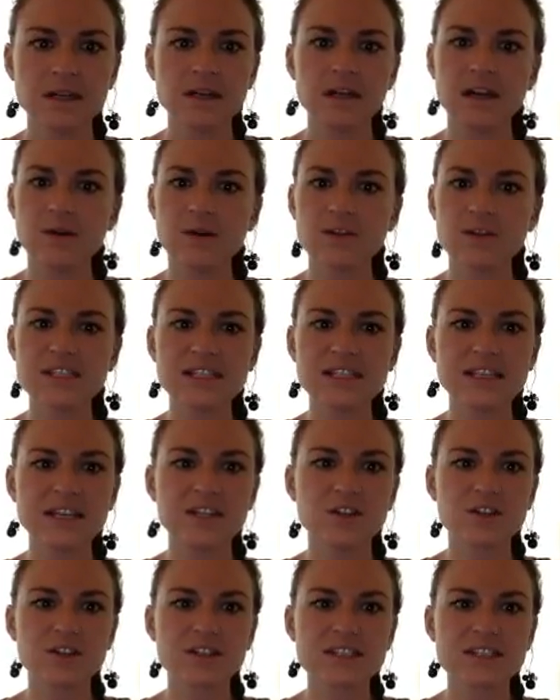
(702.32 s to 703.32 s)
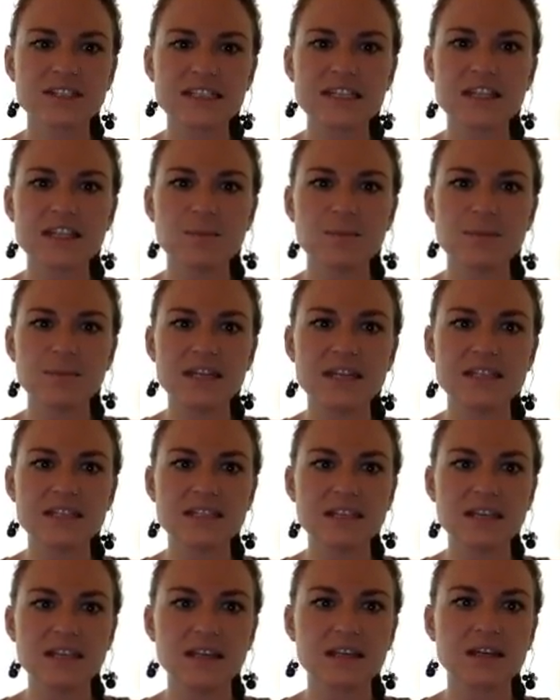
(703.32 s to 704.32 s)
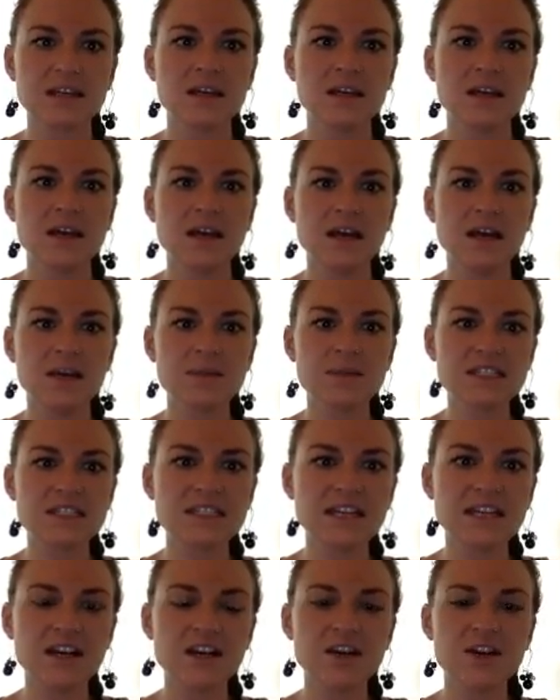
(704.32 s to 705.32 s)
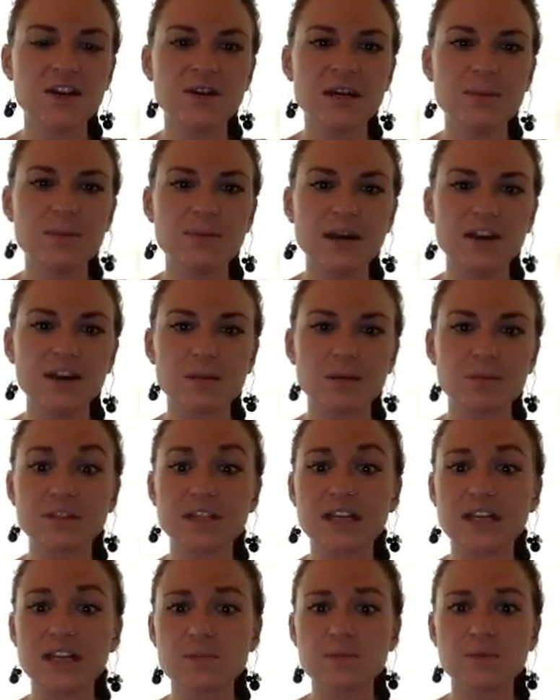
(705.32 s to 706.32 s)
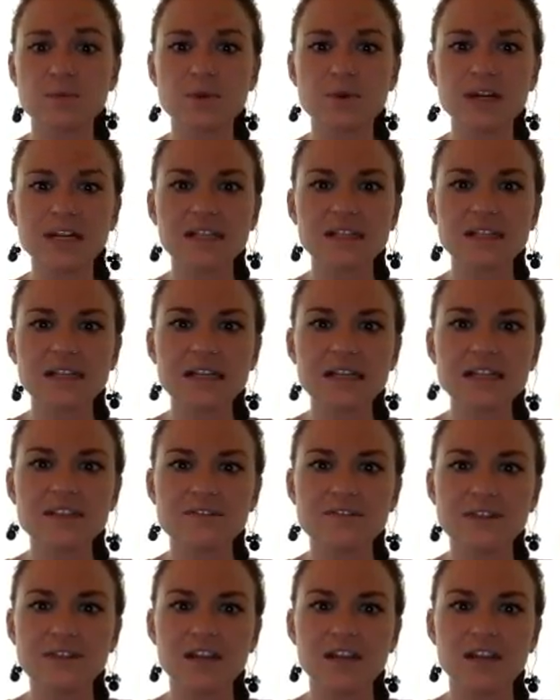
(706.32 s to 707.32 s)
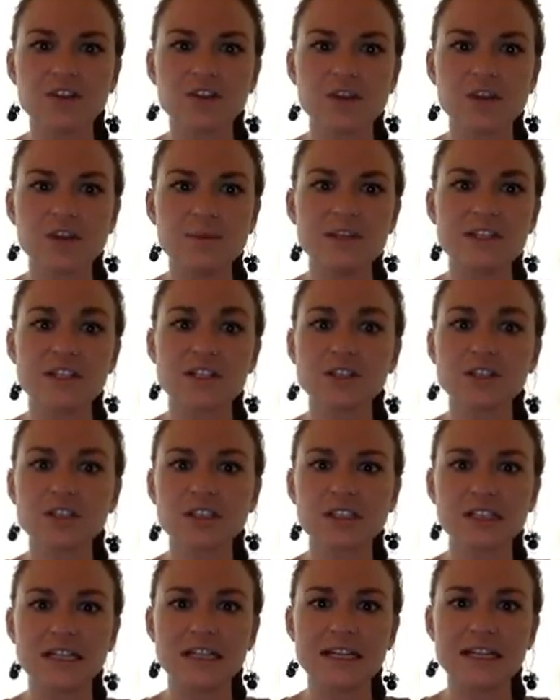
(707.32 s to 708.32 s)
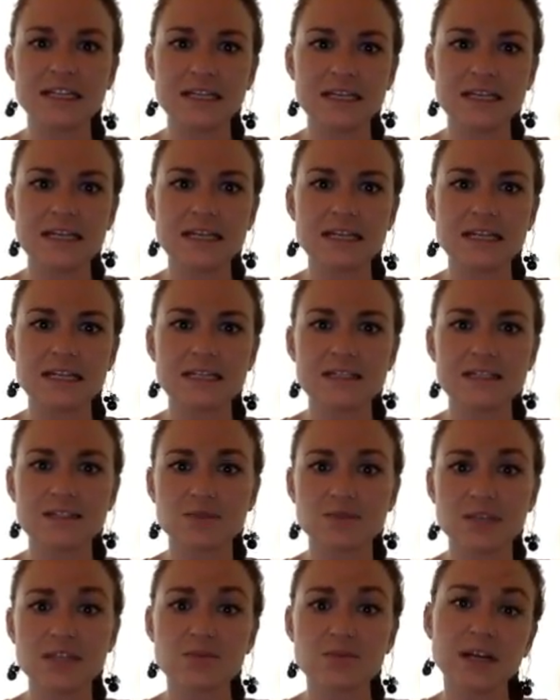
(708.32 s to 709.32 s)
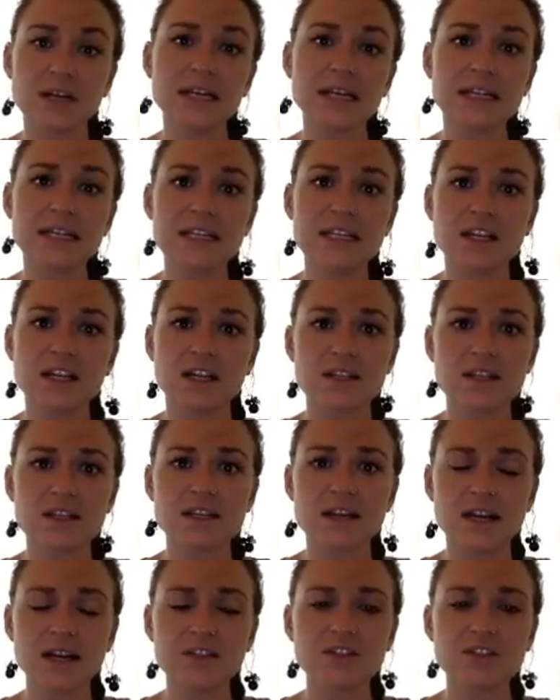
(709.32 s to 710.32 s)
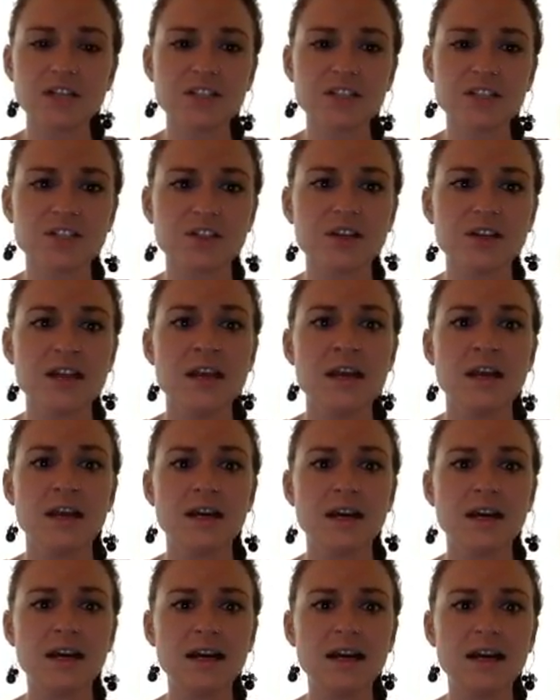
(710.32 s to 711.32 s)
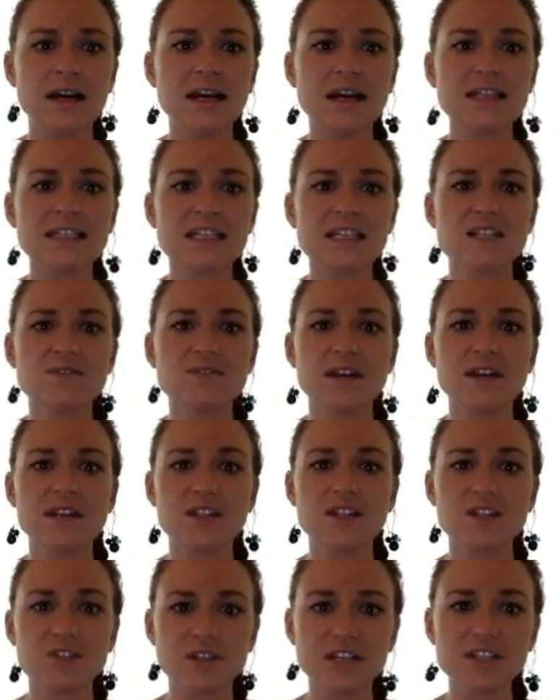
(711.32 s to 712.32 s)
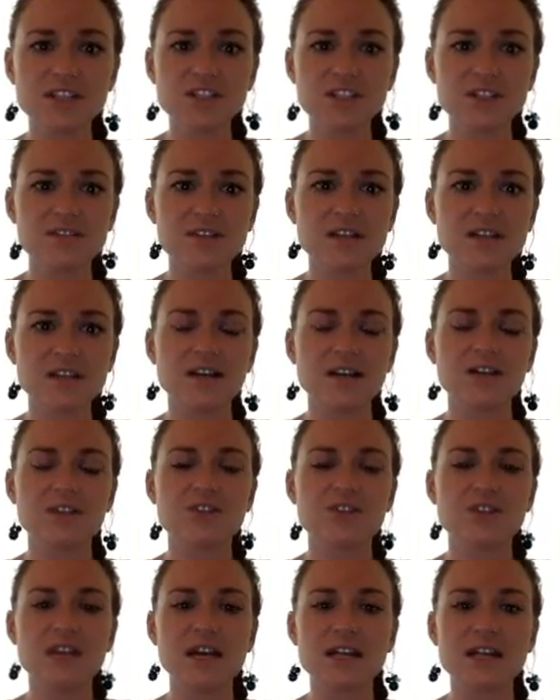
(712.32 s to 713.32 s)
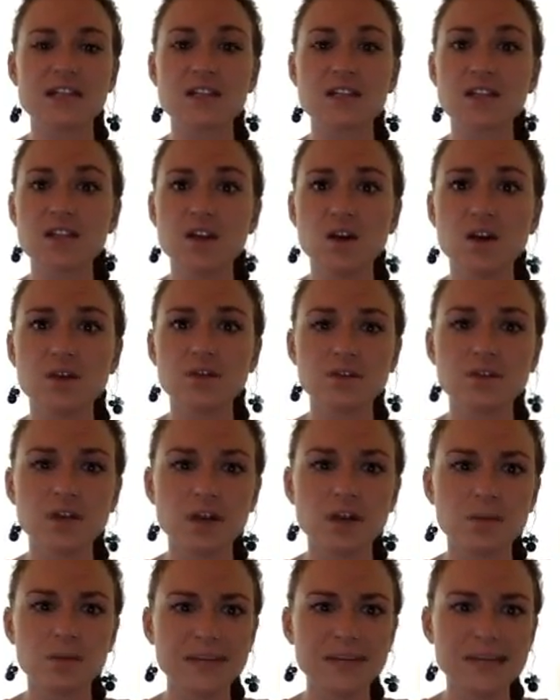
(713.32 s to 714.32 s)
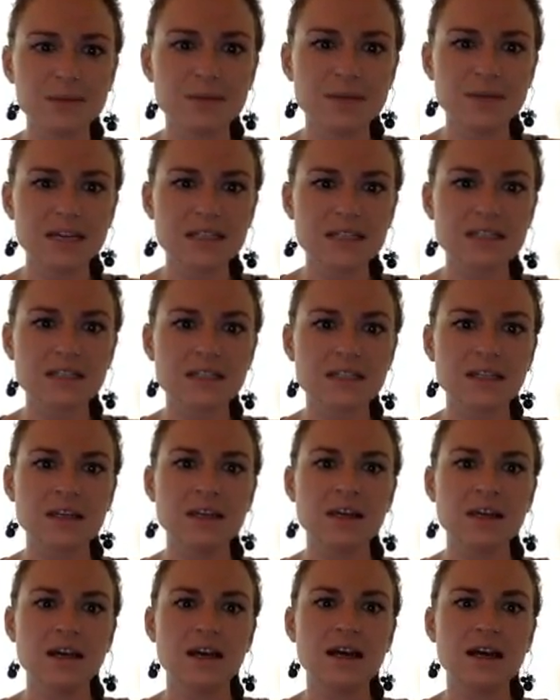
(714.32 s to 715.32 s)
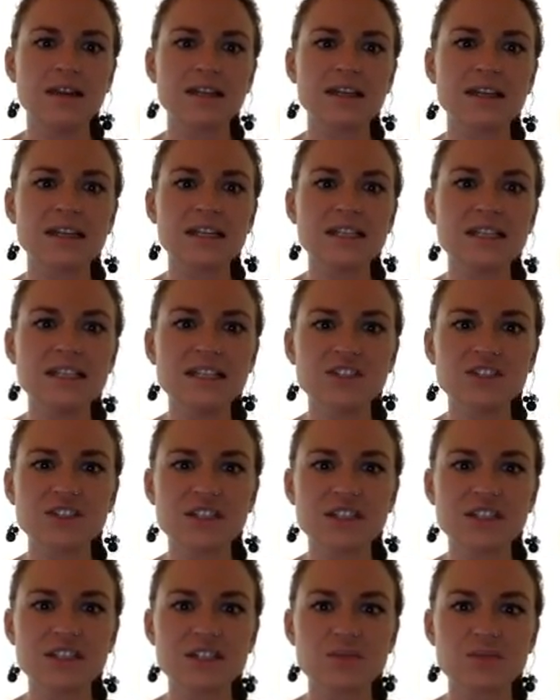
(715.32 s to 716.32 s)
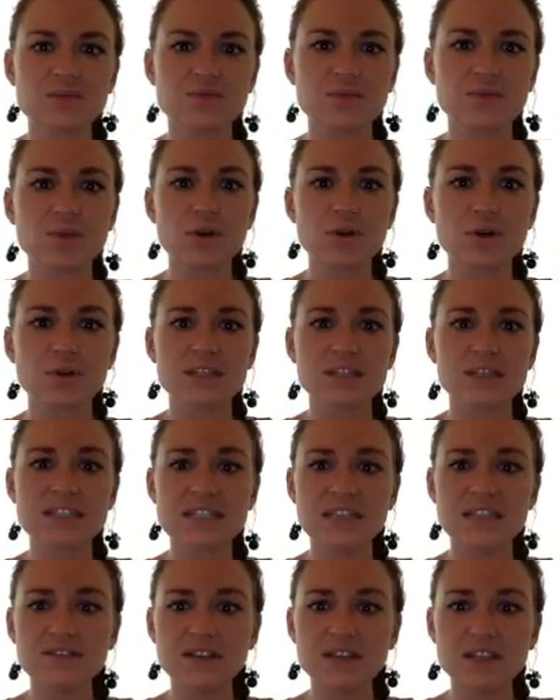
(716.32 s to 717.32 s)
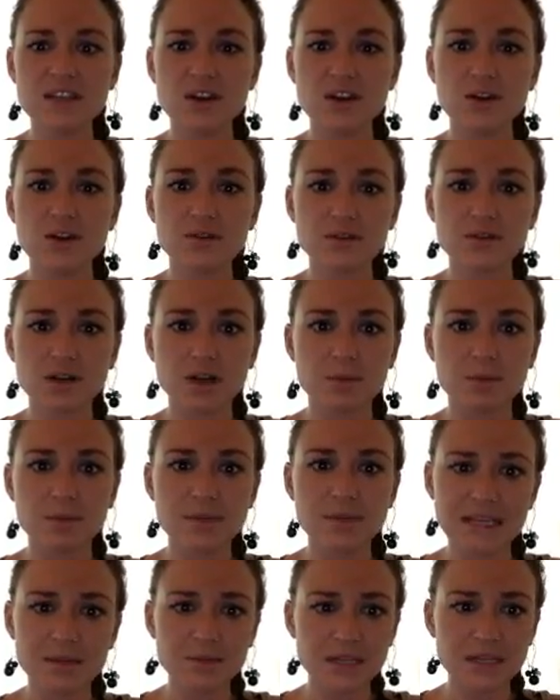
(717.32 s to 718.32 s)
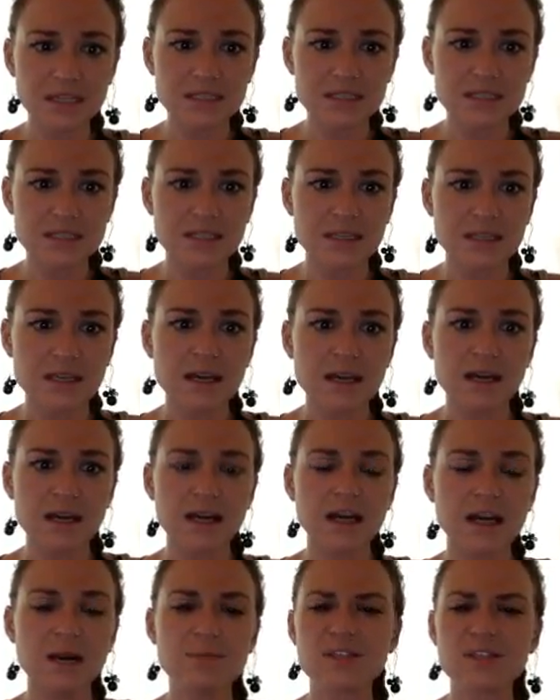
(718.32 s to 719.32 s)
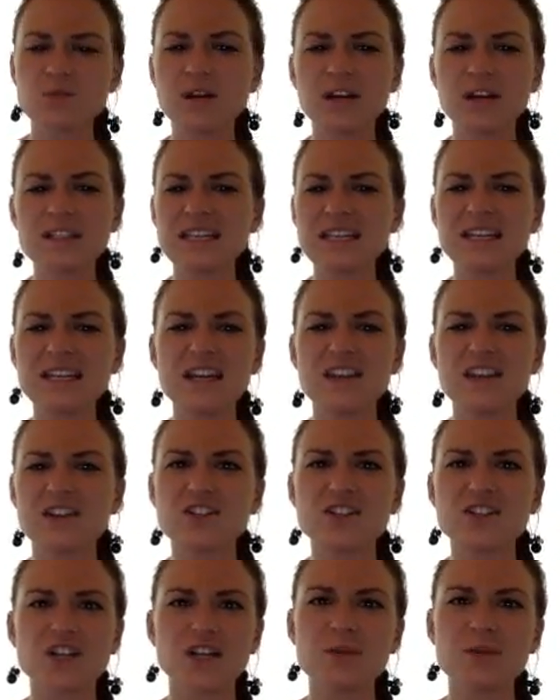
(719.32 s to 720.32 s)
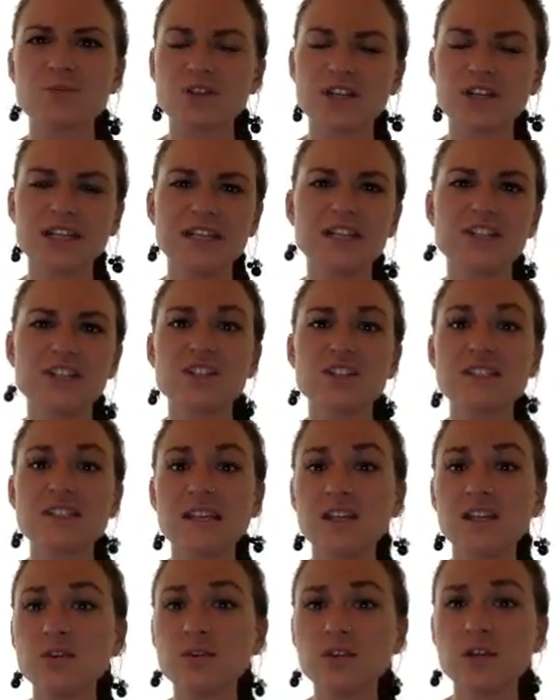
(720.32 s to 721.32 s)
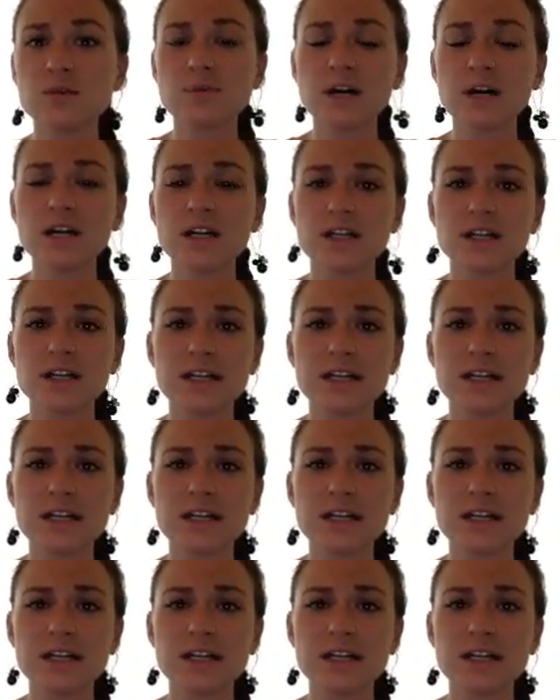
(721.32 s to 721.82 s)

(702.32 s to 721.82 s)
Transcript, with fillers: uh, once again, you'll see the basic um, scenario and about the players. But what I like the final agreement to look like is, is right here. The contract should uh, identify the duration of the contract, the overall payment, uh, the conditions for receiving the overall payment, um, as well as any other terms or conditions that you and your partner